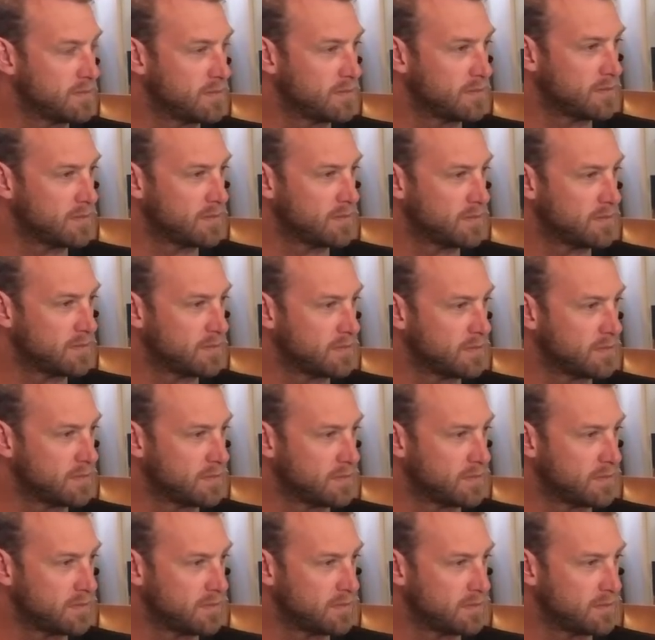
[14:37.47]

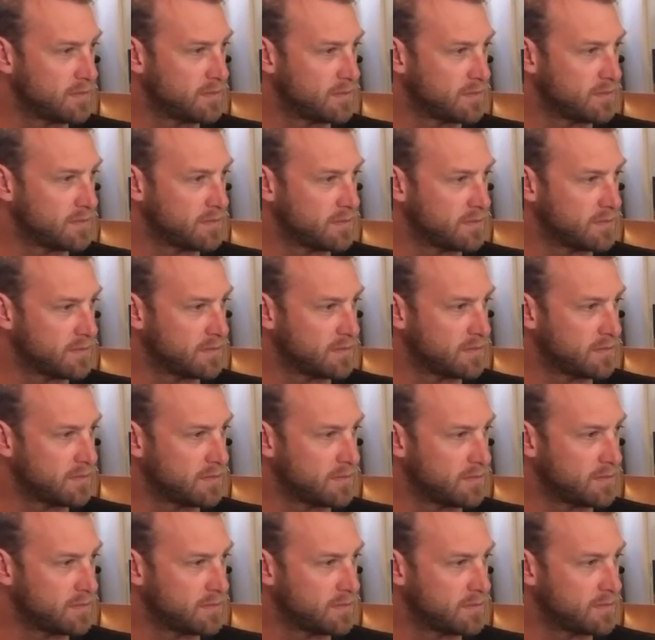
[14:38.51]

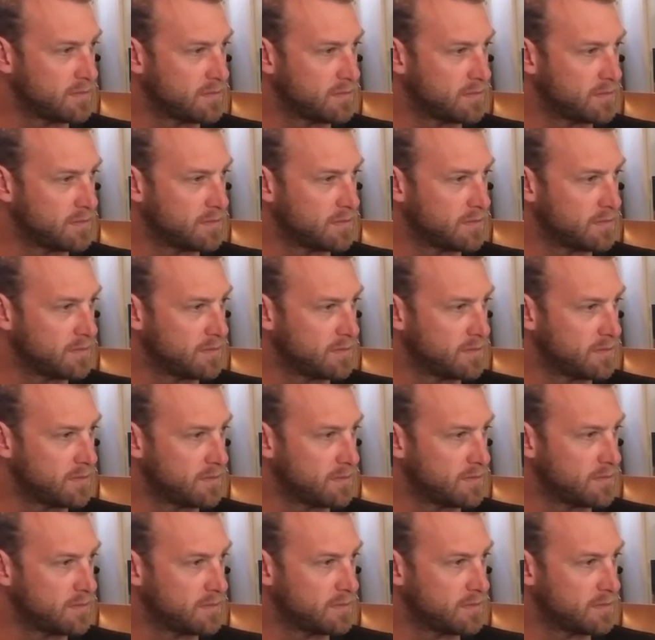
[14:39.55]

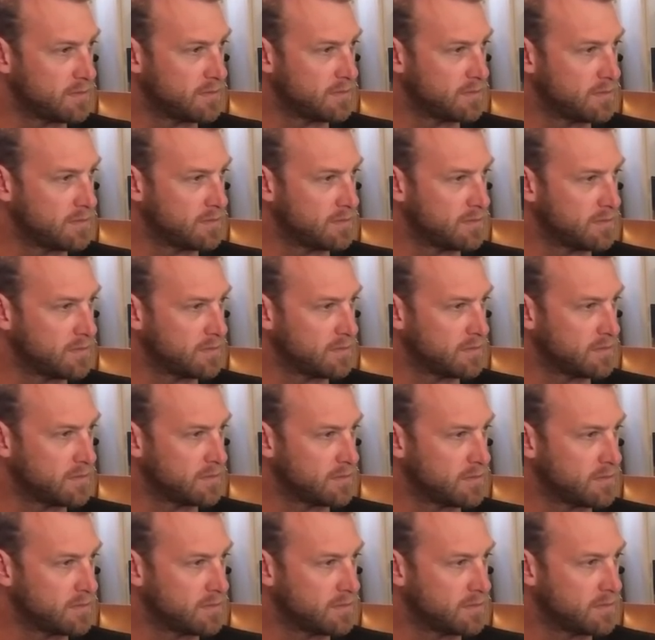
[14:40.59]

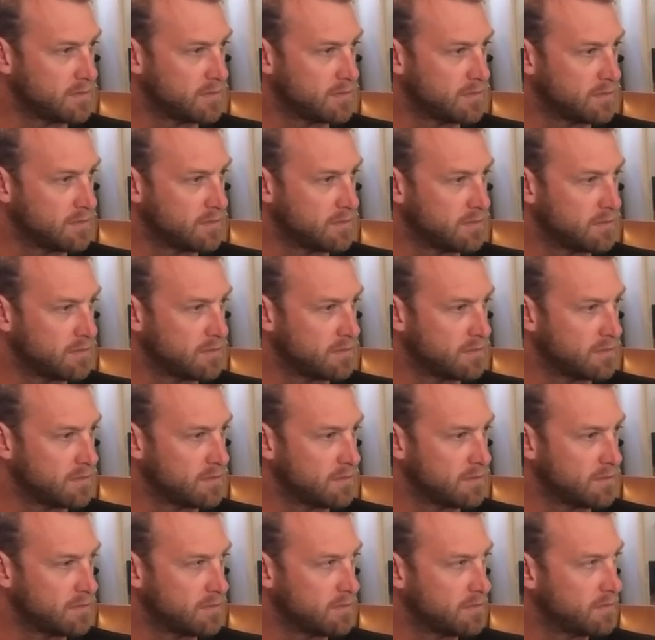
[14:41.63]

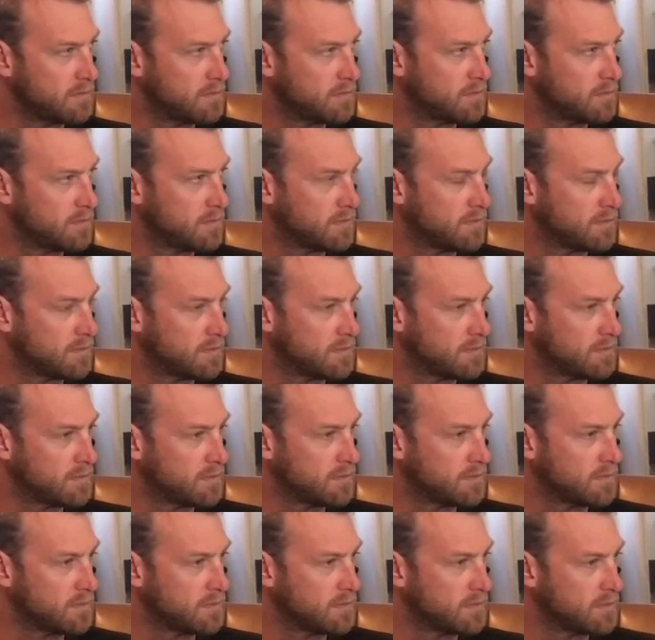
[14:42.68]

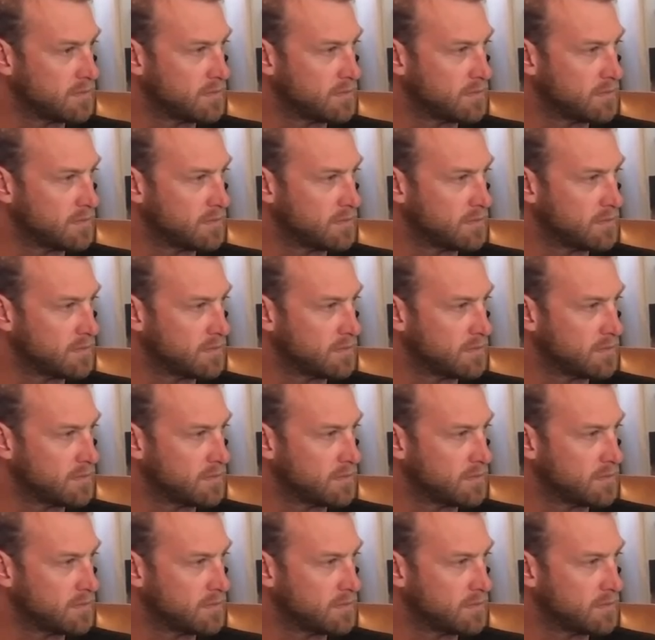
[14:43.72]
The person shown says nothing.